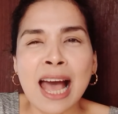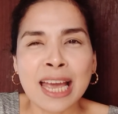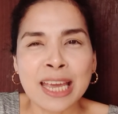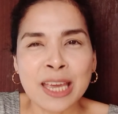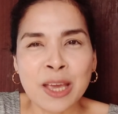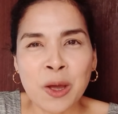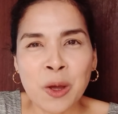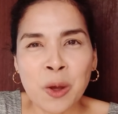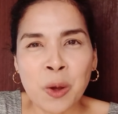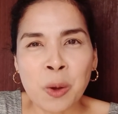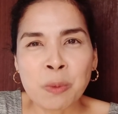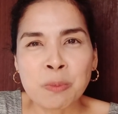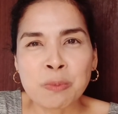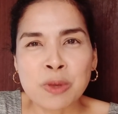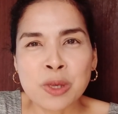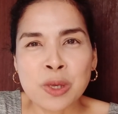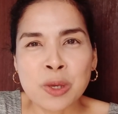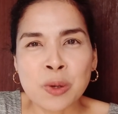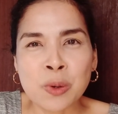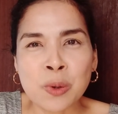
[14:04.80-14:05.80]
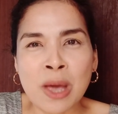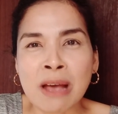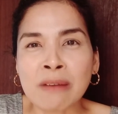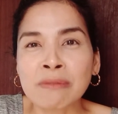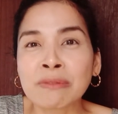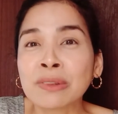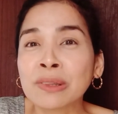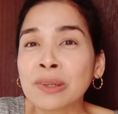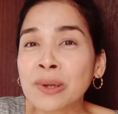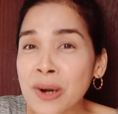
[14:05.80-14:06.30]
I hope you
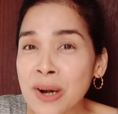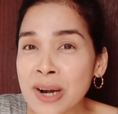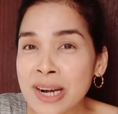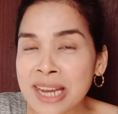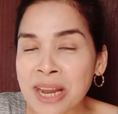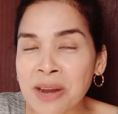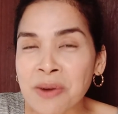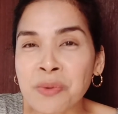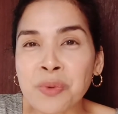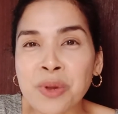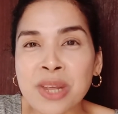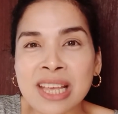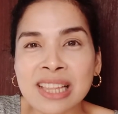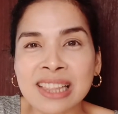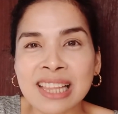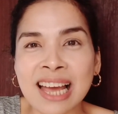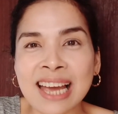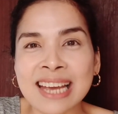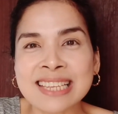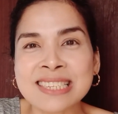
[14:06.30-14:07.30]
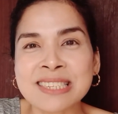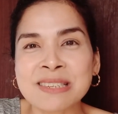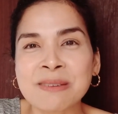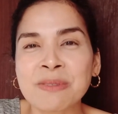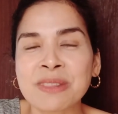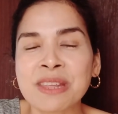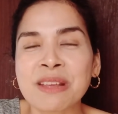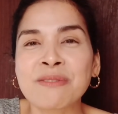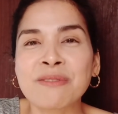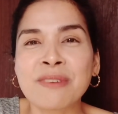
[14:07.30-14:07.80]
have learned and realized
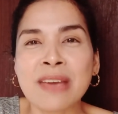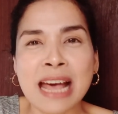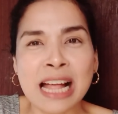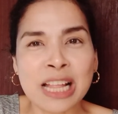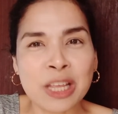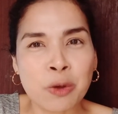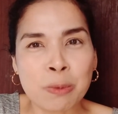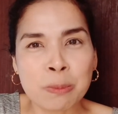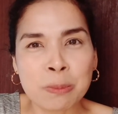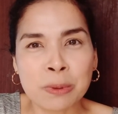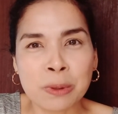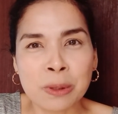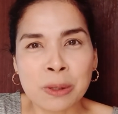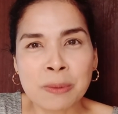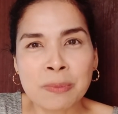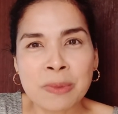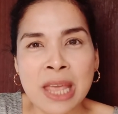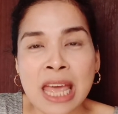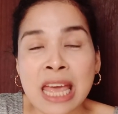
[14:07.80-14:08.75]
something valuable.